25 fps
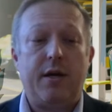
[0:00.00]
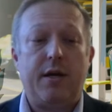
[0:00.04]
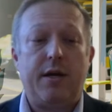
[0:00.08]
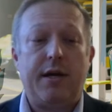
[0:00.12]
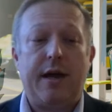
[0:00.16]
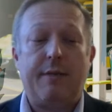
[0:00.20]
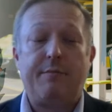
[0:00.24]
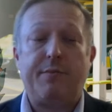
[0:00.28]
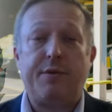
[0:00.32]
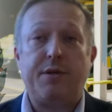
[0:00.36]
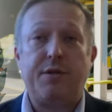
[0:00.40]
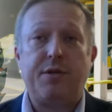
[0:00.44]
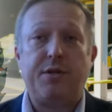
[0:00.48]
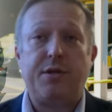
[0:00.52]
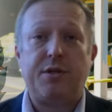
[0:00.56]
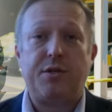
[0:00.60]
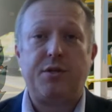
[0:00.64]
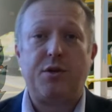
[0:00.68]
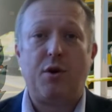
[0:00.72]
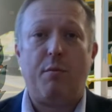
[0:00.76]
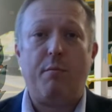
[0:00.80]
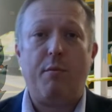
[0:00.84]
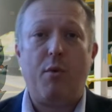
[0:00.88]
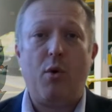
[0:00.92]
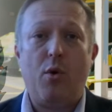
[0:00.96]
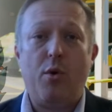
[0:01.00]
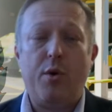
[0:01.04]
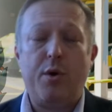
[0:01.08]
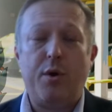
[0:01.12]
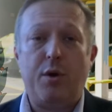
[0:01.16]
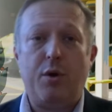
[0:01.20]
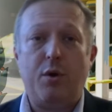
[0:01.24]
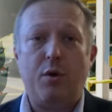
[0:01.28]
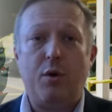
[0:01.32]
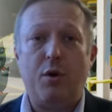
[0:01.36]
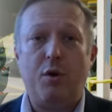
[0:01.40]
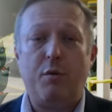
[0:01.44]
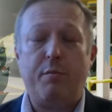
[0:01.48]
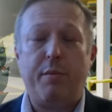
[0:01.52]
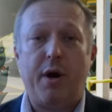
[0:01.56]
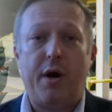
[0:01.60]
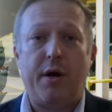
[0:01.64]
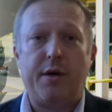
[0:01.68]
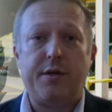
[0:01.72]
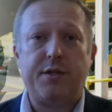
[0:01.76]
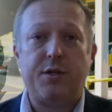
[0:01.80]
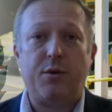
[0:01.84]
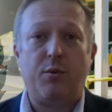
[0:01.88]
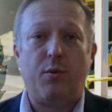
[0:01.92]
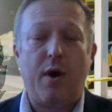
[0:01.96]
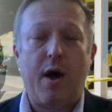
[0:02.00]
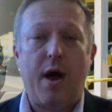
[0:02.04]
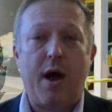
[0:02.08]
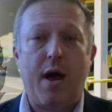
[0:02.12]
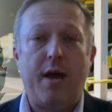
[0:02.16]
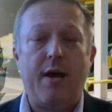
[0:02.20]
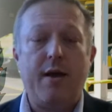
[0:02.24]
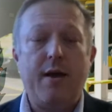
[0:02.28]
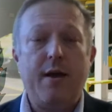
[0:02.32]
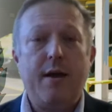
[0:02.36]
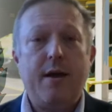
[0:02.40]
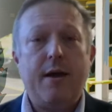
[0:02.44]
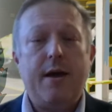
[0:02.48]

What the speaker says: Captain Sir Tom Moore, who passed away,